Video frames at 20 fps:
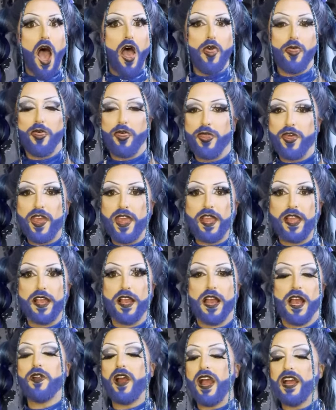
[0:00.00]

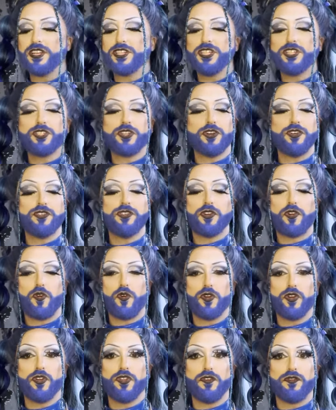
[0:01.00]
thing. As she turns the
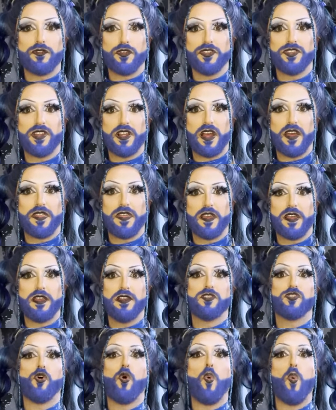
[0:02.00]
corner, the first thing I think
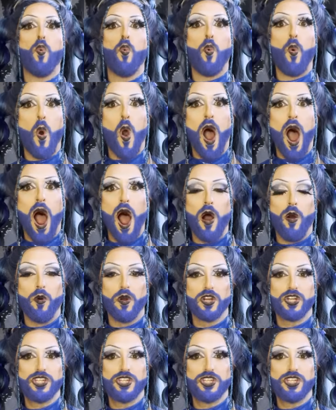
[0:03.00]
is, wow.